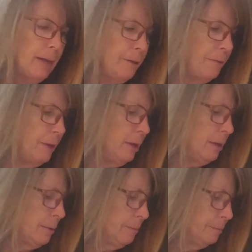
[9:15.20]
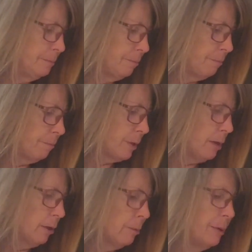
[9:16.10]
And I think
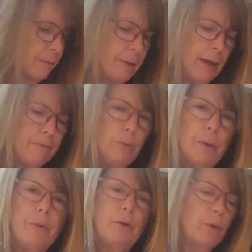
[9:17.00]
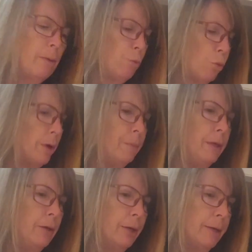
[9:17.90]
a little bit of the heavy whipping cream would
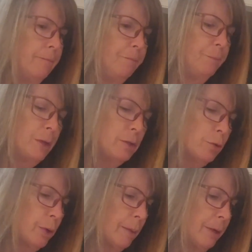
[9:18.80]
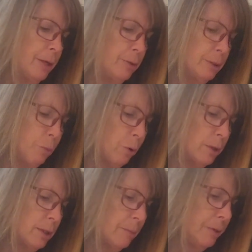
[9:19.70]
be good. So what I'm going to do is
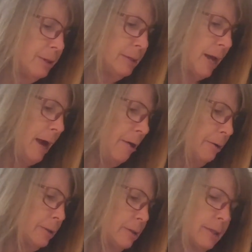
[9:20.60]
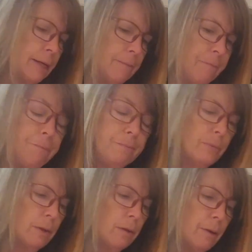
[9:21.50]
pour some of this out since I
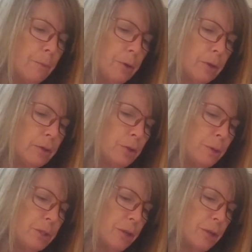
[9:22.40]
put a little too